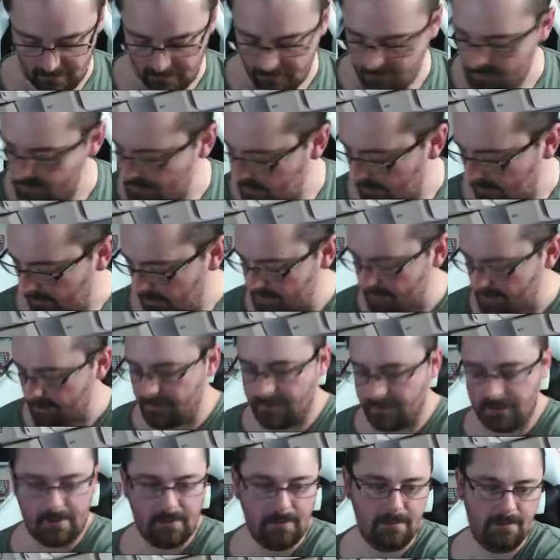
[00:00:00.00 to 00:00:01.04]
It's going to look so
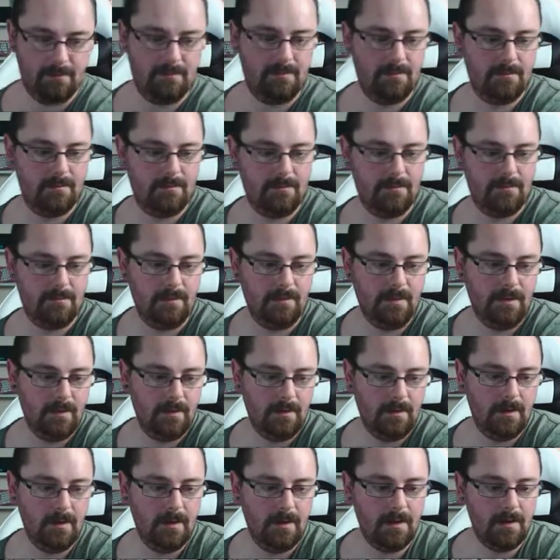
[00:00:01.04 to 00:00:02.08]
good.
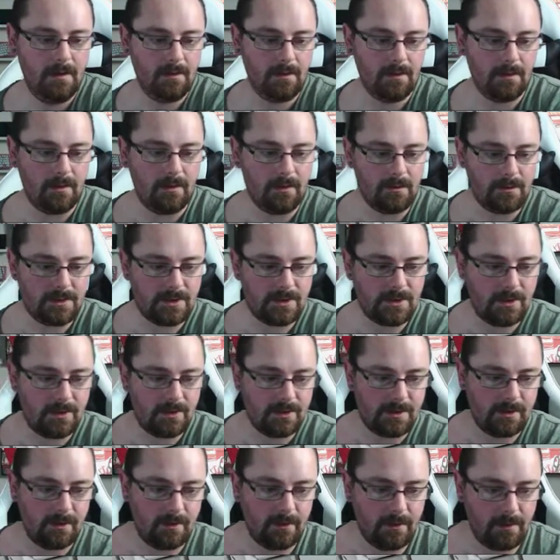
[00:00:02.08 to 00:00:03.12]
It's going to look so
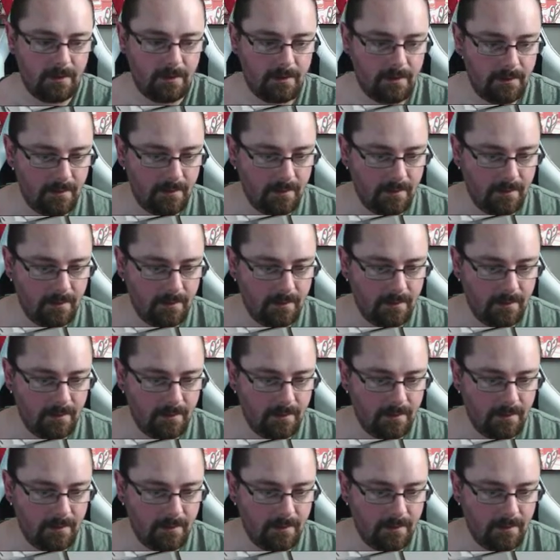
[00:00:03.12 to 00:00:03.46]
good.